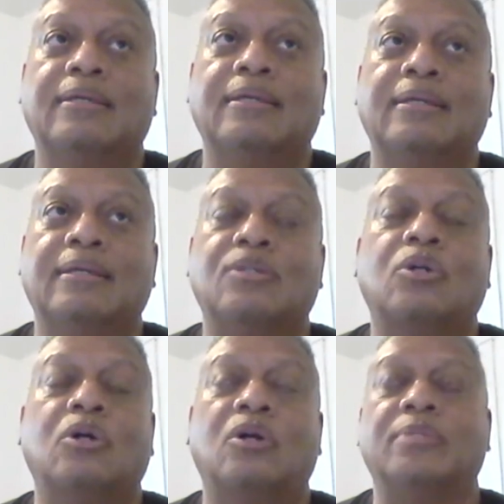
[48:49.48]
in
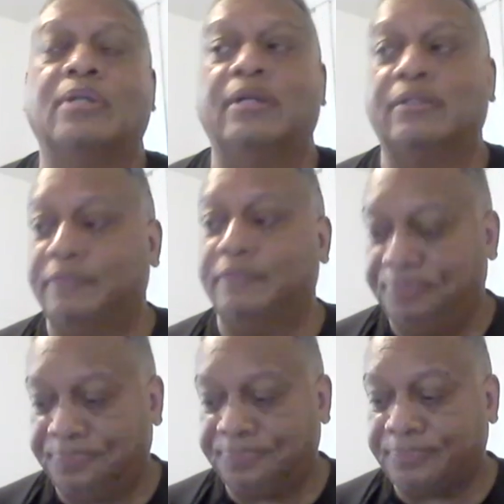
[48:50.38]
terms of
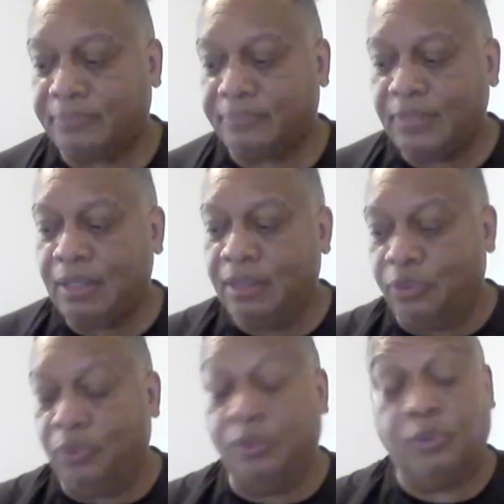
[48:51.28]
the
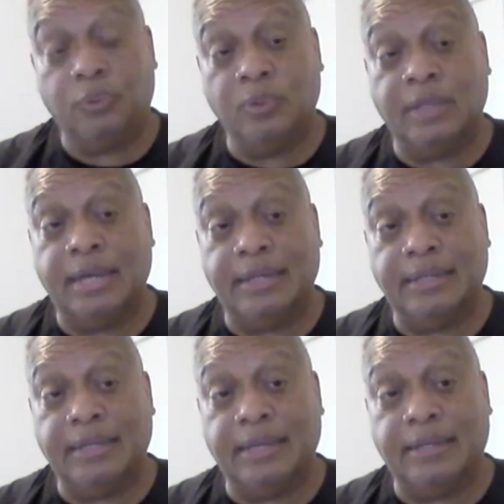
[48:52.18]
through line
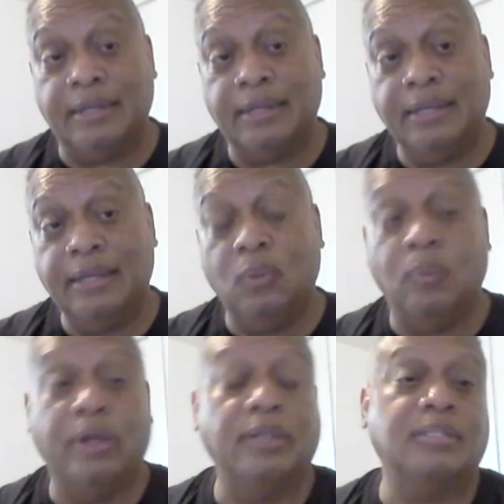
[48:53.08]
again.
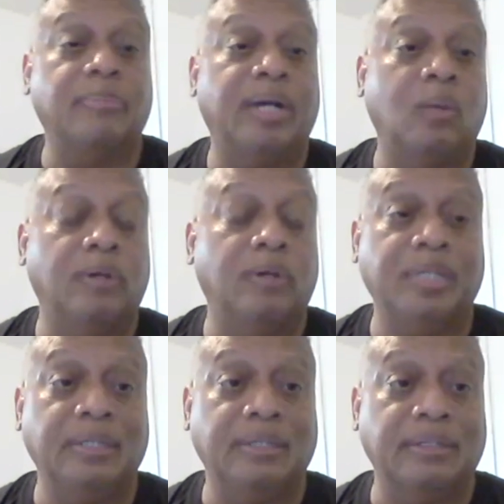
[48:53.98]
Well, it's about
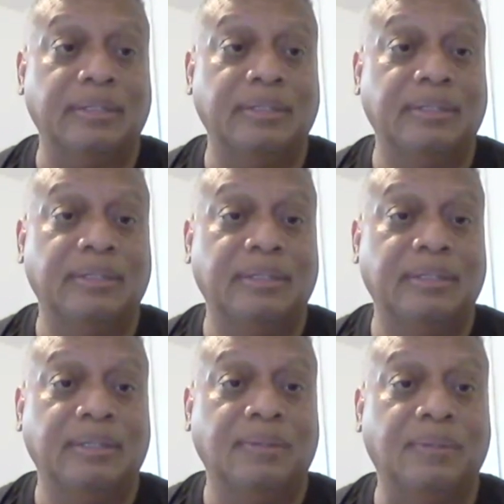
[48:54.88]
well-being.
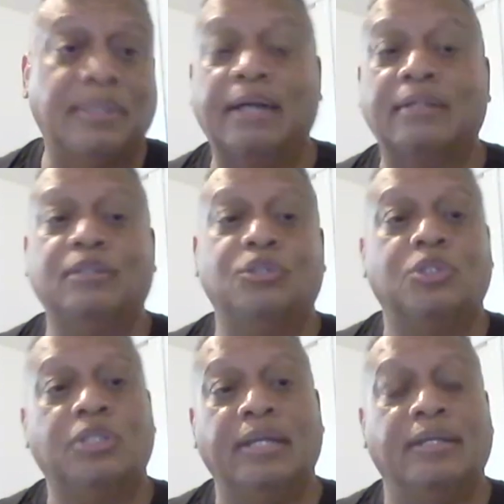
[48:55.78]
Without
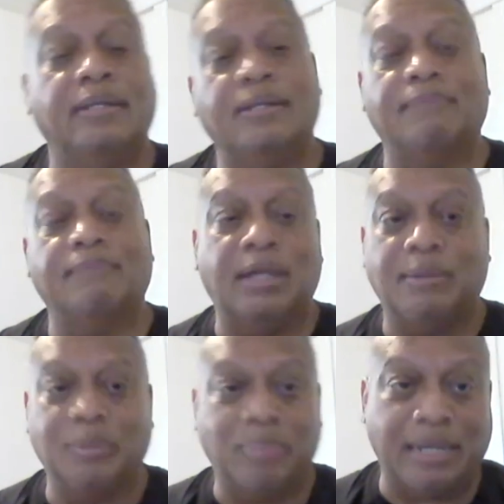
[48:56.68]
understanding,
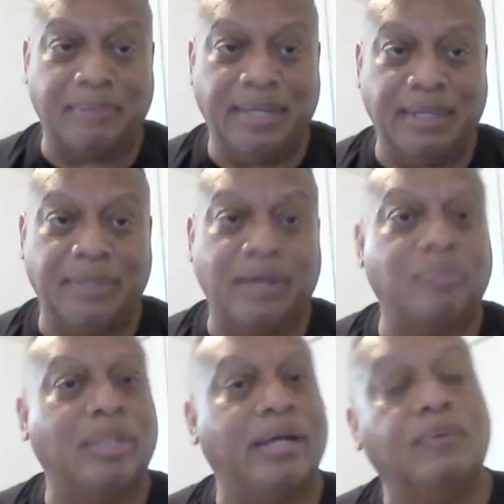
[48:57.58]
I'm a Black man, I'm not a
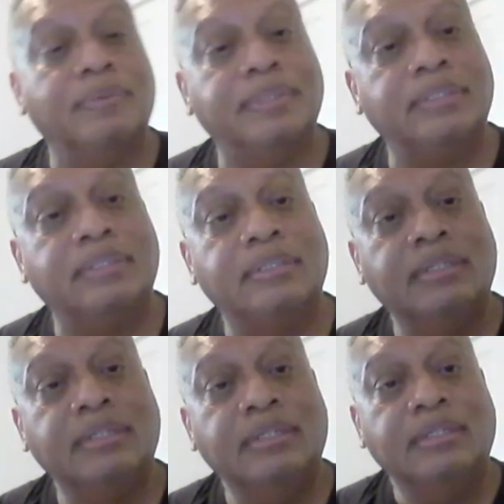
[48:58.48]
Black woman.
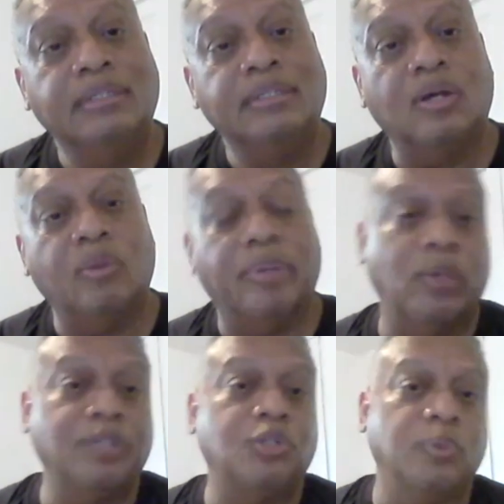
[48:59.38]
So, but
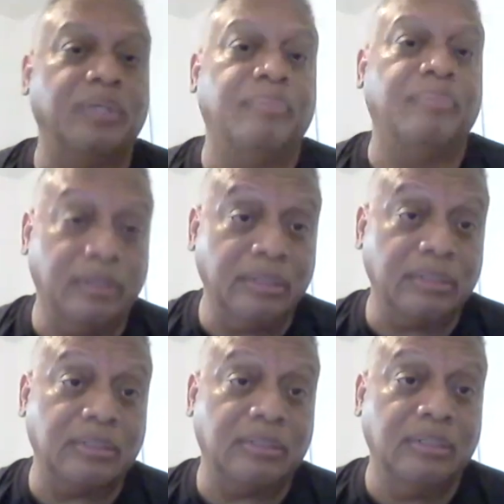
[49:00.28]
once you read Bell
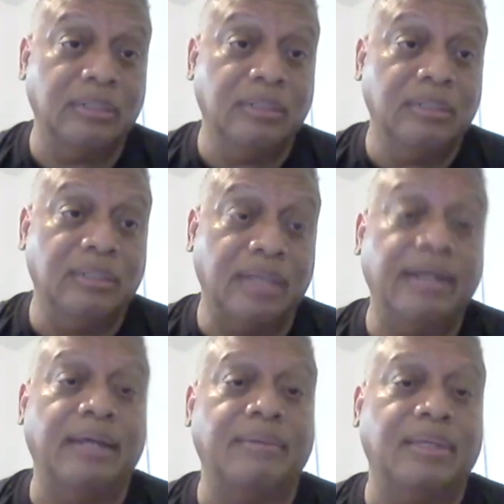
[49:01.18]
Hooks, then
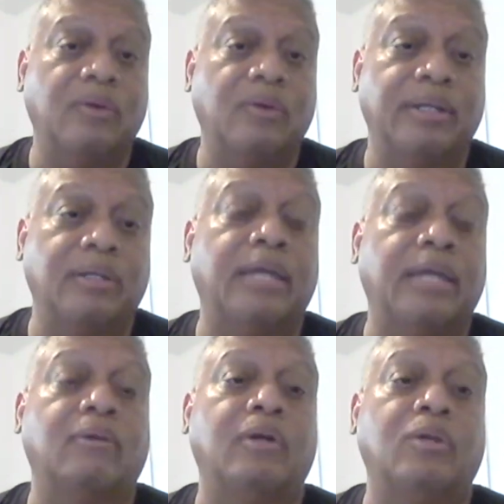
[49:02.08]
I can gain
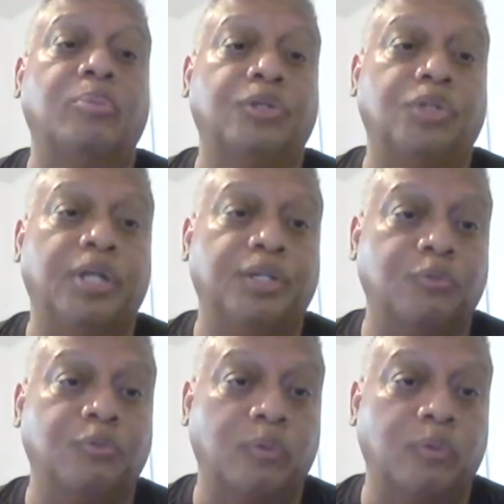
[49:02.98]
a great appreciation for